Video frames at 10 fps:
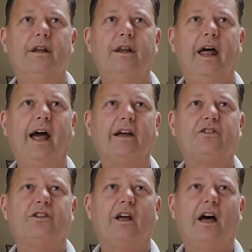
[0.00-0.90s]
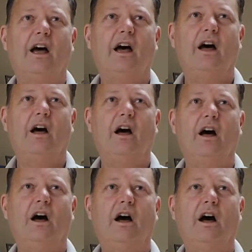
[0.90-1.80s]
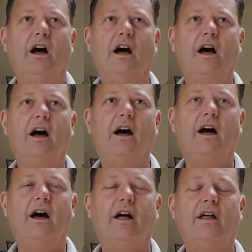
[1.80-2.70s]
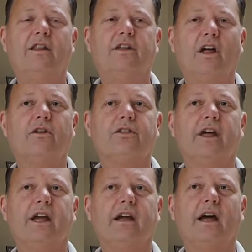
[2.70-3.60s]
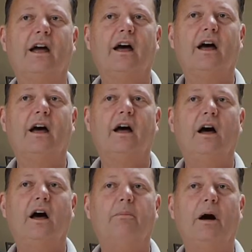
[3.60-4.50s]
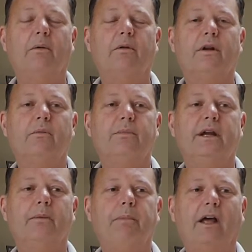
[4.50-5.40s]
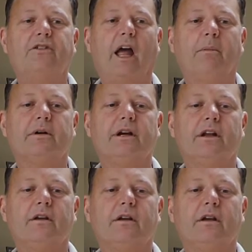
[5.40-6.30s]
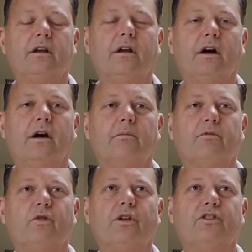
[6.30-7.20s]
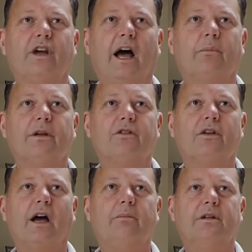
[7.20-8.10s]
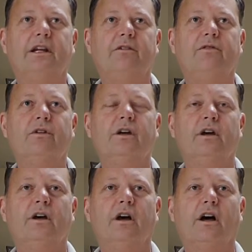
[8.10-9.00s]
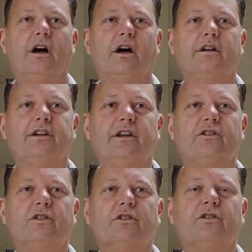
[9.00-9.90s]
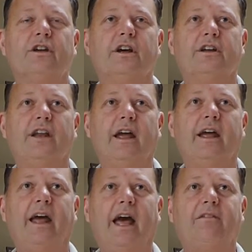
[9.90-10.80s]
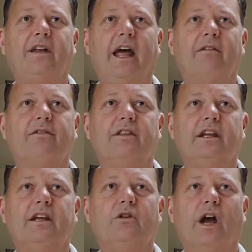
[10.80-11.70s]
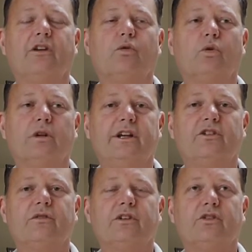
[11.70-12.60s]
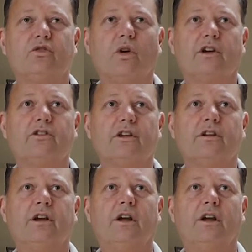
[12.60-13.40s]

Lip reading: Next, the other thing about being a best applicant for the job is I believe teachers today have to have the gradual release of instruction,